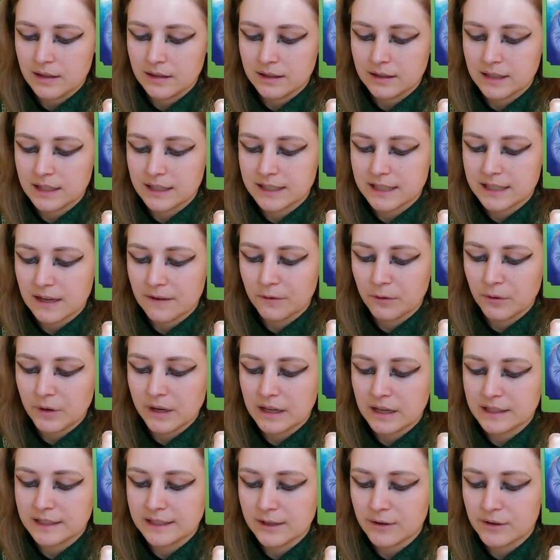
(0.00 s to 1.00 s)
The suffering
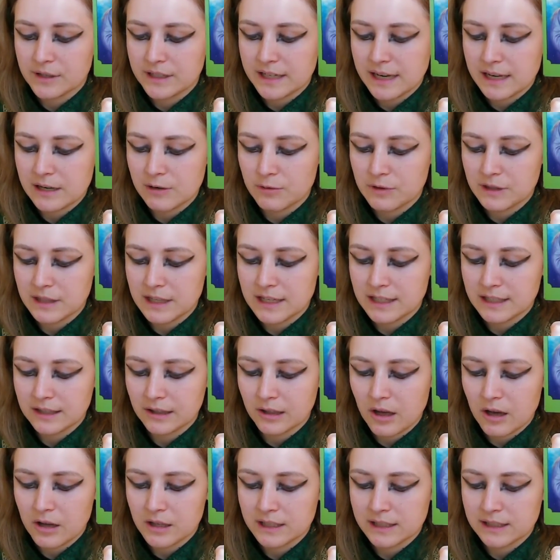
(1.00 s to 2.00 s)
associated with this
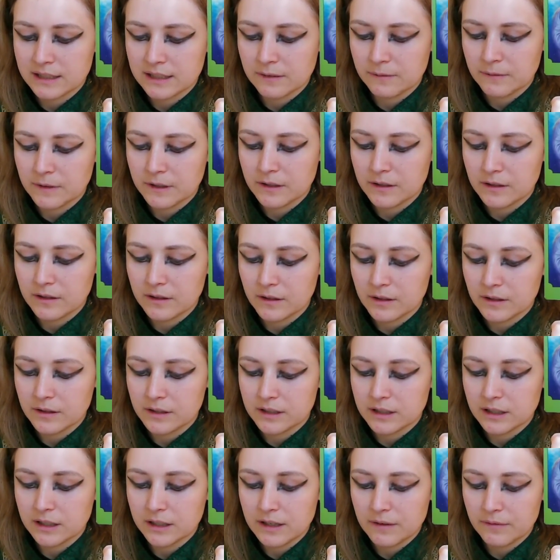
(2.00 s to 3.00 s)
loss
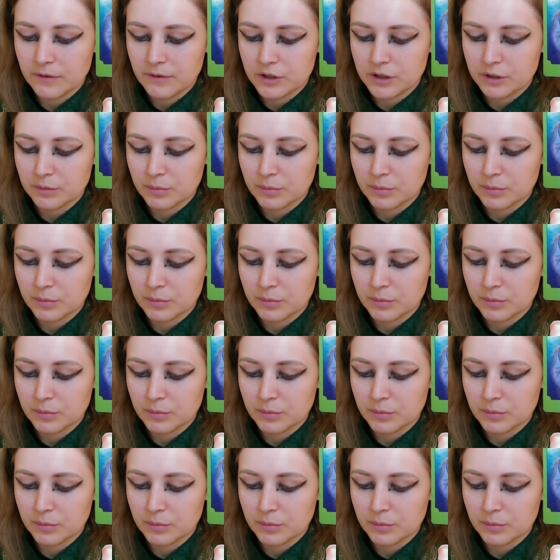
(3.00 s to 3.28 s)
delivers